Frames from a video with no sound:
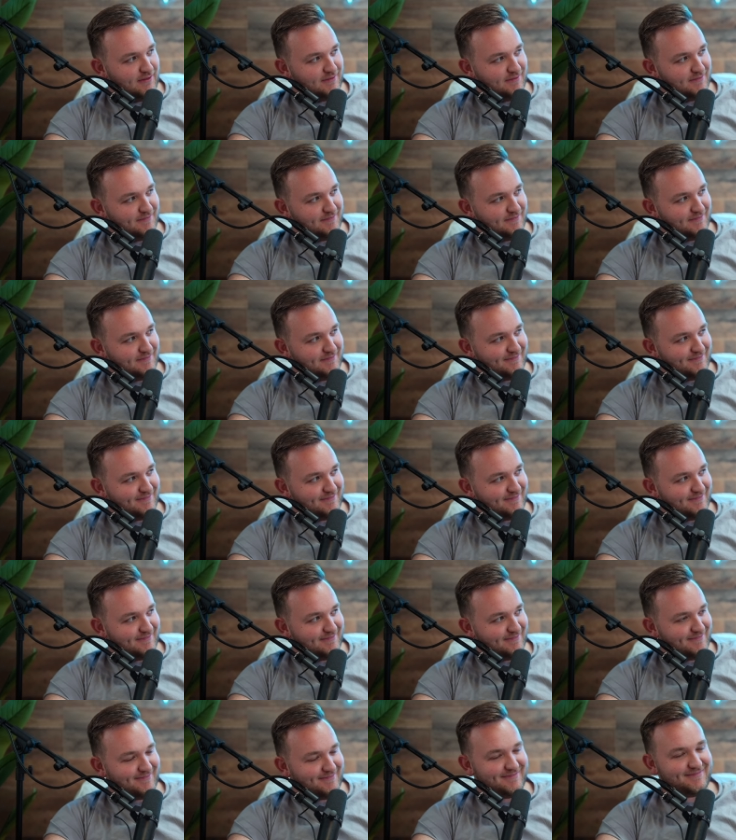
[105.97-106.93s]
Yes, we
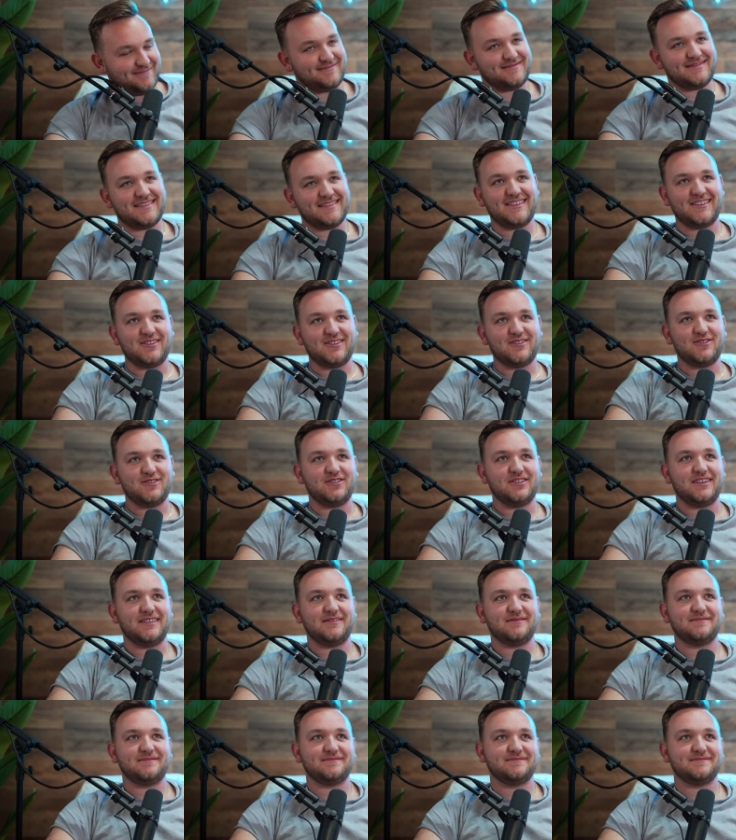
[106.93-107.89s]
are. Yes, so, we
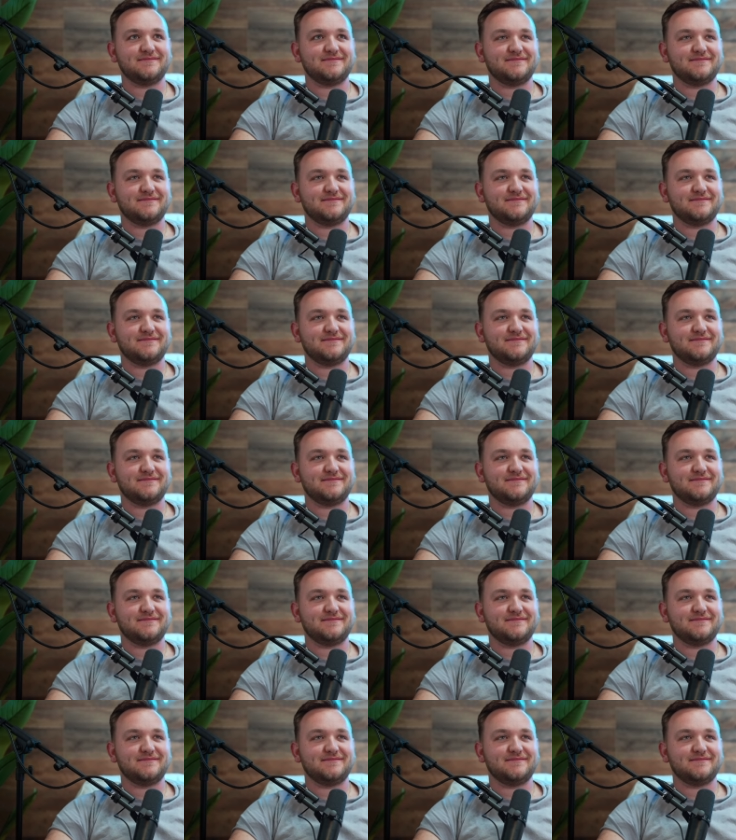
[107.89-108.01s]
are. So we